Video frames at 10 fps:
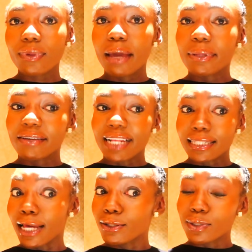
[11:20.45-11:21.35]
I believe
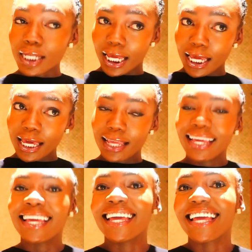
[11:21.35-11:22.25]
that's how you say
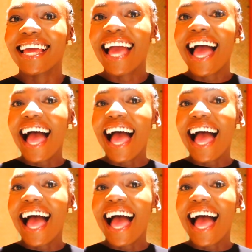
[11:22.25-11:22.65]
it.